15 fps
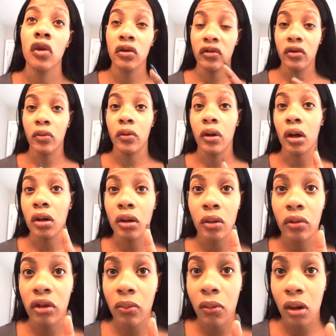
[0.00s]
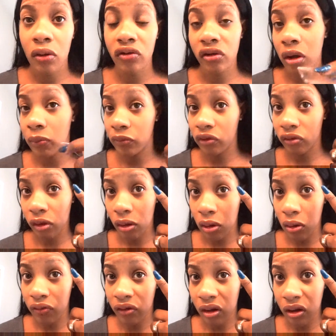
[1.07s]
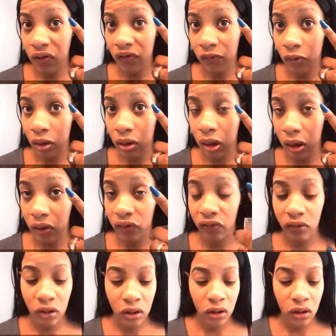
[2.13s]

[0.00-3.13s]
So we're not done with the brows yet. I'm just gonna go to this one next.